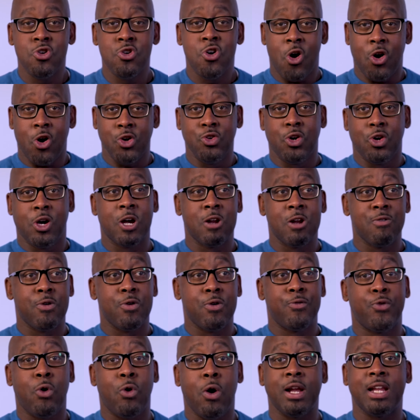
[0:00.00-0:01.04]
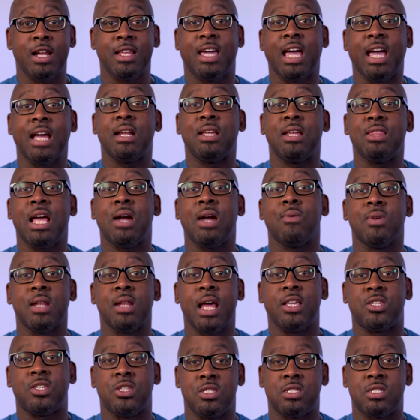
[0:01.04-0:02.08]
Or you could have avoided getting in that
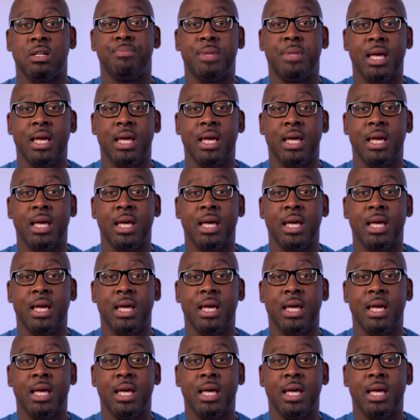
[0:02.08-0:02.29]
relationship